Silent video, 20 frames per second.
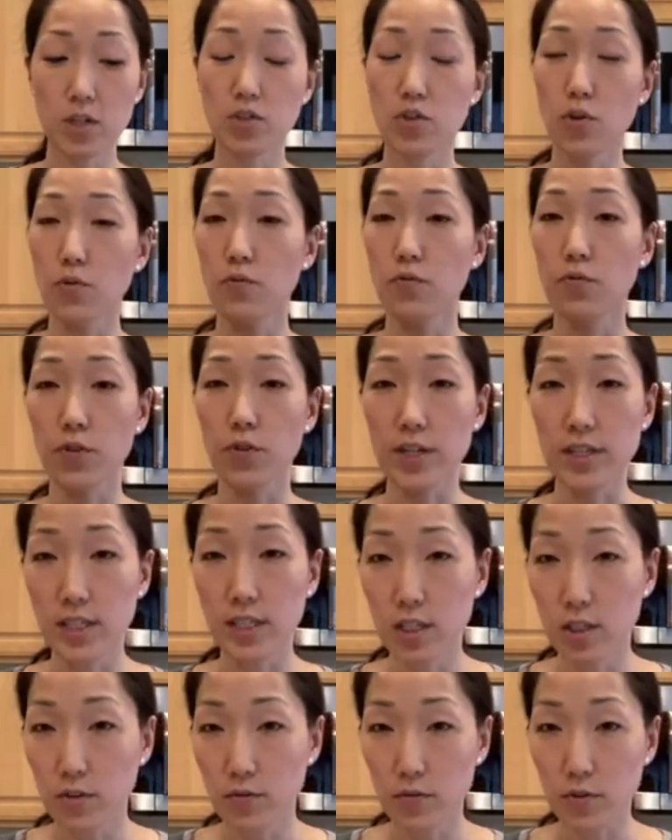So
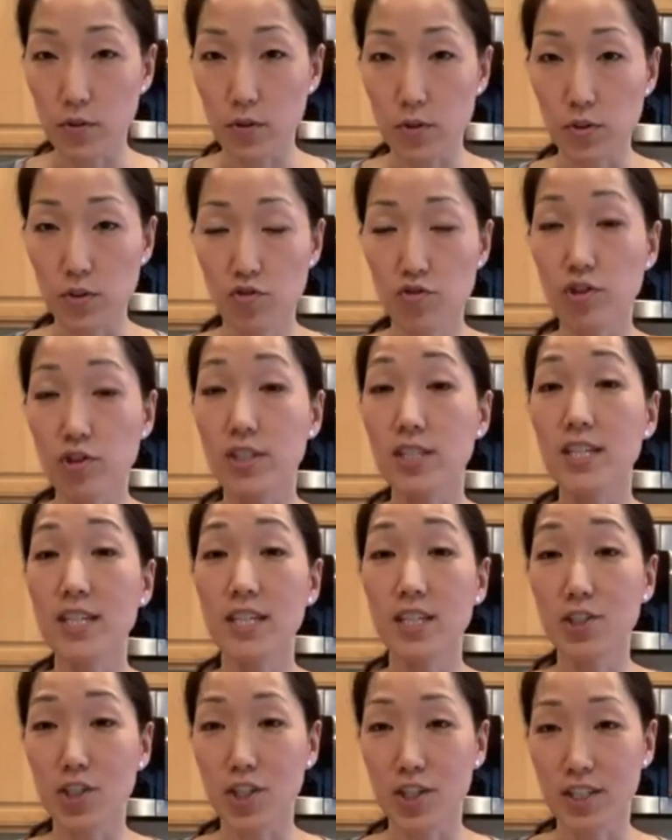freezing the food
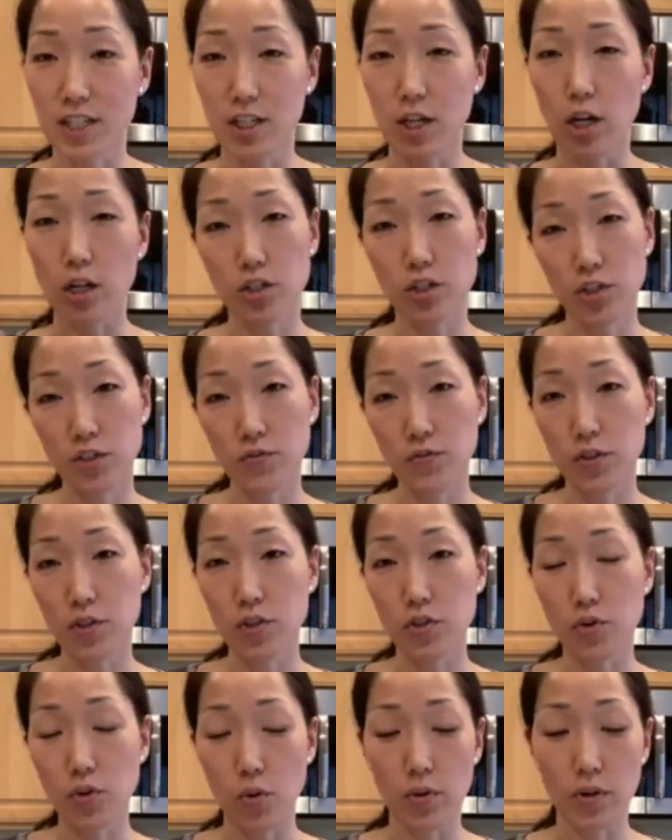strategically, not just for
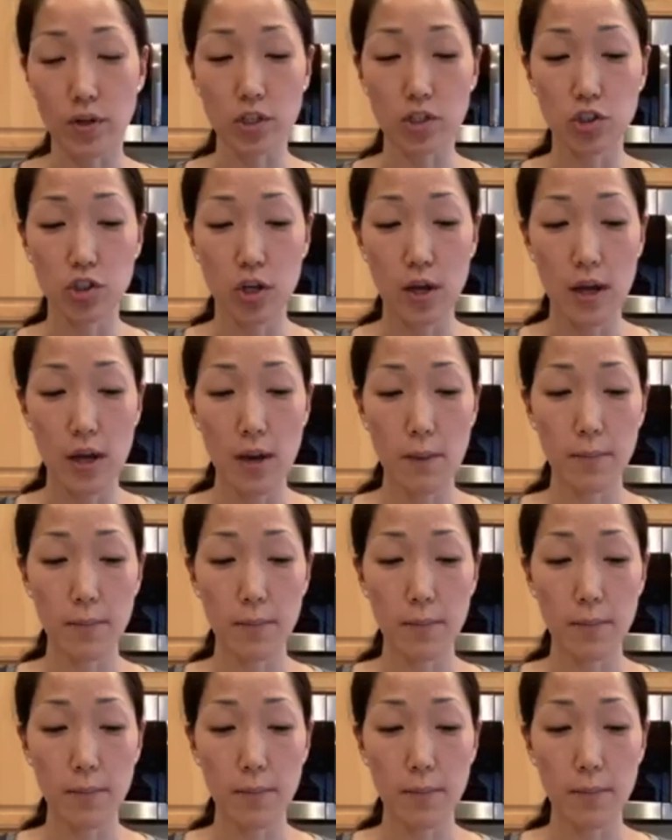storage,